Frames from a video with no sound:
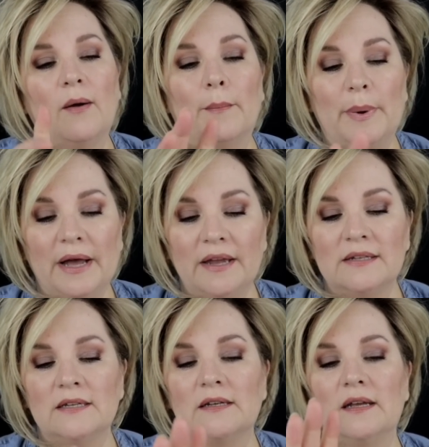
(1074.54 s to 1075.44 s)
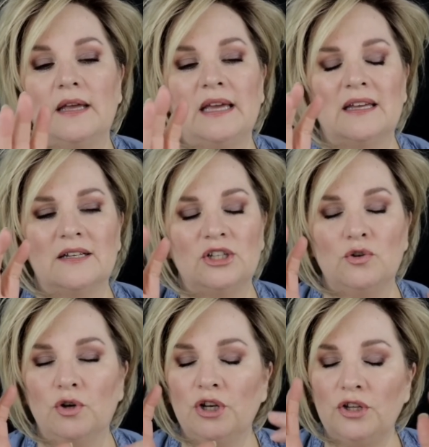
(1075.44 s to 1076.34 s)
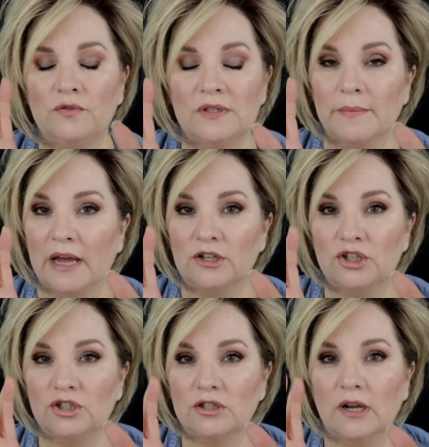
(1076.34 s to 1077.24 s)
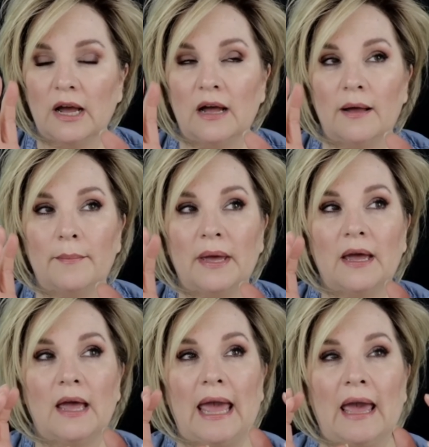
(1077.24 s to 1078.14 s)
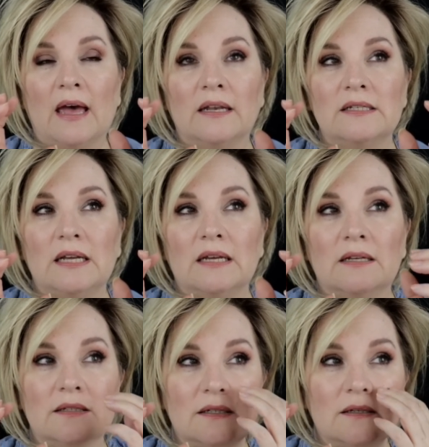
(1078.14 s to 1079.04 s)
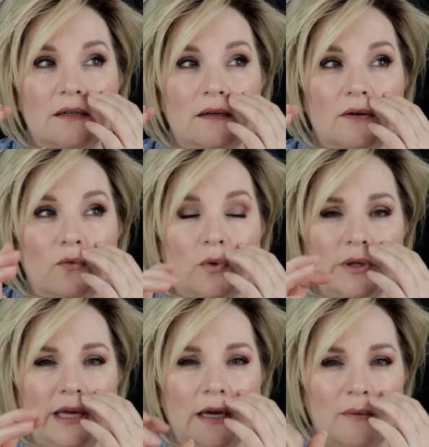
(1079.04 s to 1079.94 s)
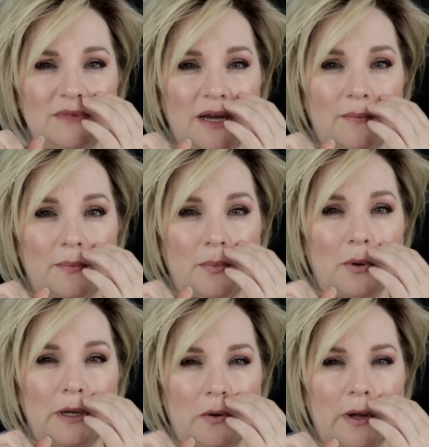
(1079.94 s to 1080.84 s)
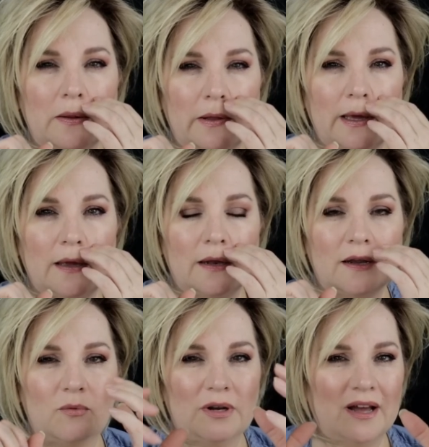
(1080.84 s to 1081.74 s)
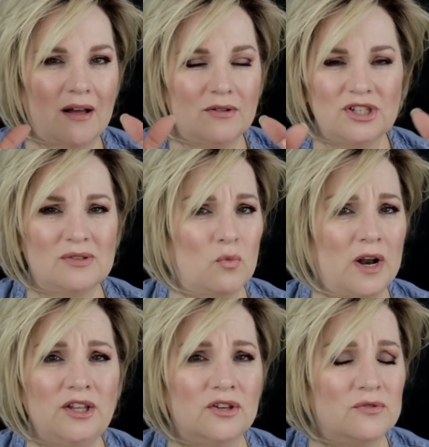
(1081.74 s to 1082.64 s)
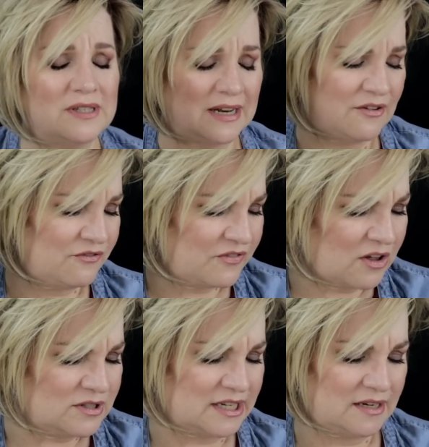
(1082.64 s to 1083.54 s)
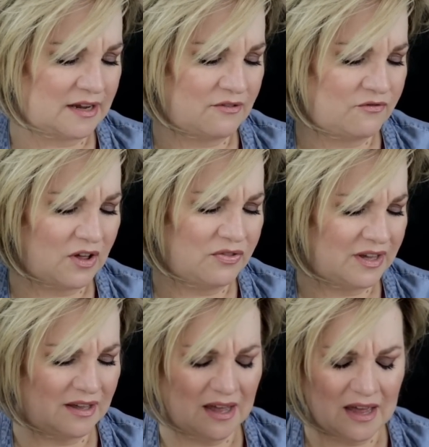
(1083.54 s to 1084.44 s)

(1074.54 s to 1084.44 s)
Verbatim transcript: but it you couldn't use much um, and it really gummed up pretty quickly. It, it would go just one use and I felt it. I felt the